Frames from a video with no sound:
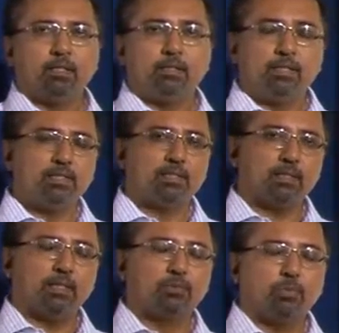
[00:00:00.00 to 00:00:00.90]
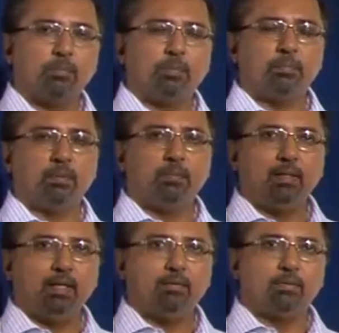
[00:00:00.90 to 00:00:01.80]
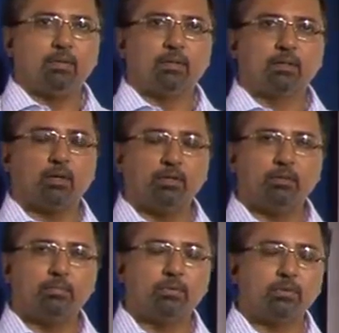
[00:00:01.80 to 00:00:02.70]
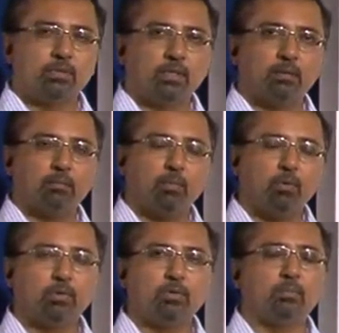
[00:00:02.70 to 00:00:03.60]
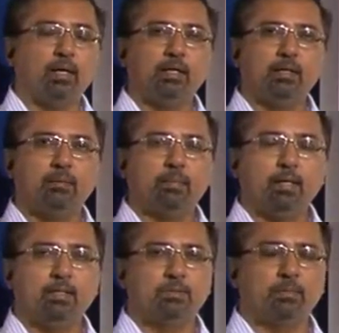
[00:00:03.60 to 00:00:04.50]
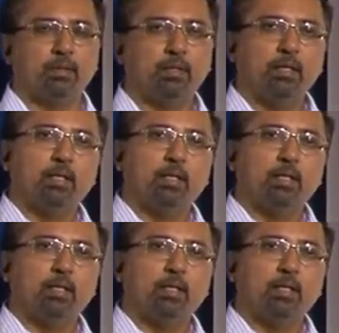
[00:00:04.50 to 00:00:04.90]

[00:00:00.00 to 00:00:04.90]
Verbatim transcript: This is what people believe contributes more to marketing management